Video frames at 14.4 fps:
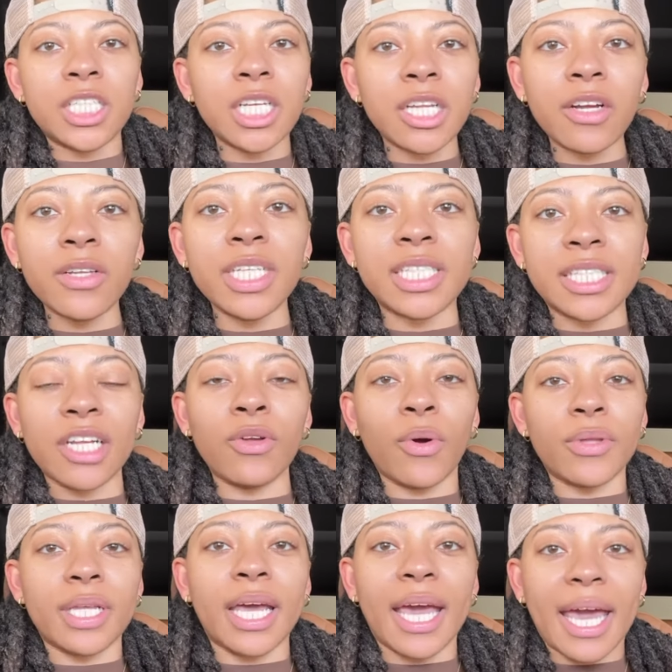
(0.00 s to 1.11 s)
She literally sitting
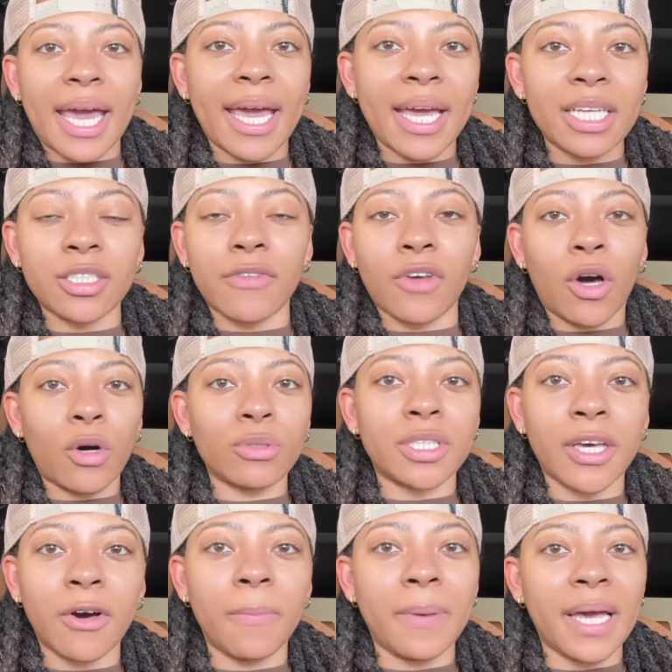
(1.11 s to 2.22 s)
on the edge of the
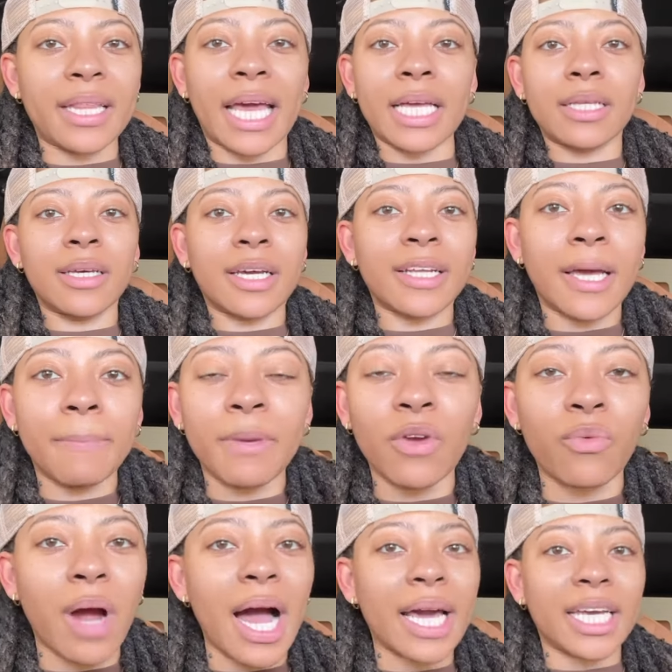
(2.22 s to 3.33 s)
hotel bed, like, looking at
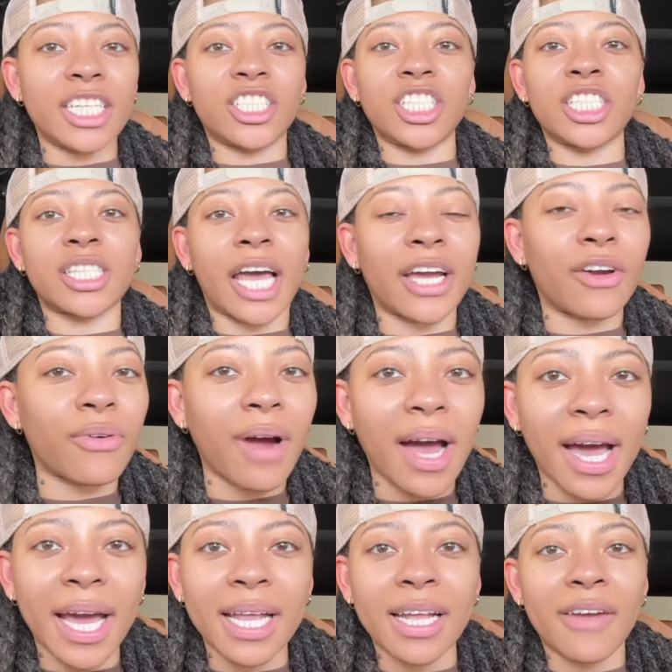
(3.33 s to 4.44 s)
me rocking. She's, like,
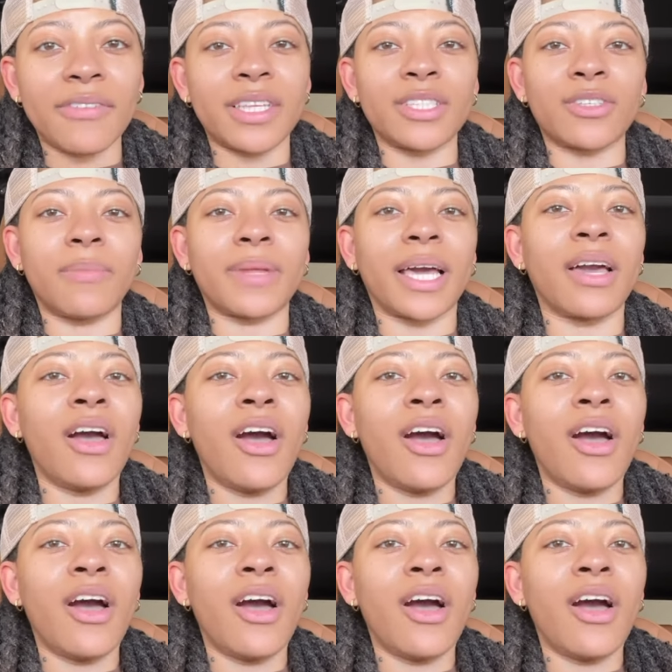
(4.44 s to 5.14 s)
crying and everything. So I'm like,